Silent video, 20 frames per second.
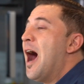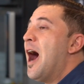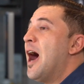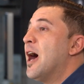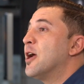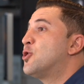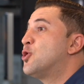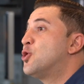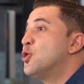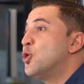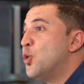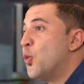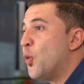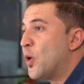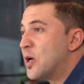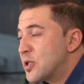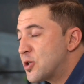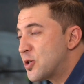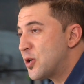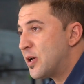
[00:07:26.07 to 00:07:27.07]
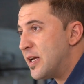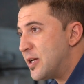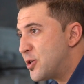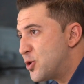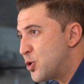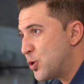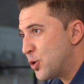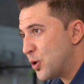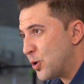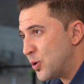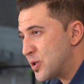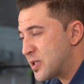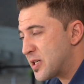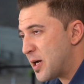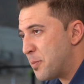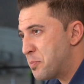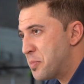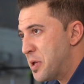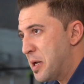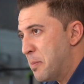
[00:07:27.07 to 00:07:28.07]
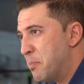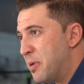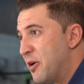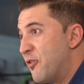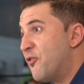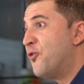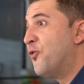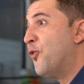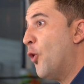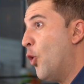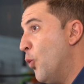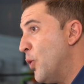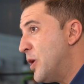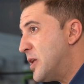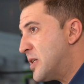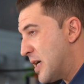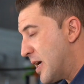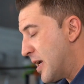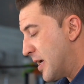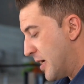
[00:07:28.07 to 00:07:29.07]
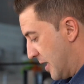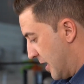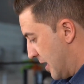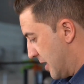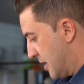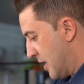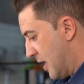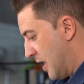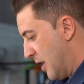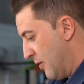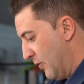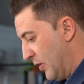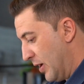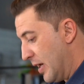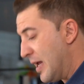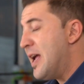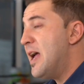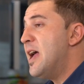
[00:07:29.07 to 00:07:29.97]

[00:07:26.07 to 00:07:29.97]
I do want to let you know something before we take it out the oven.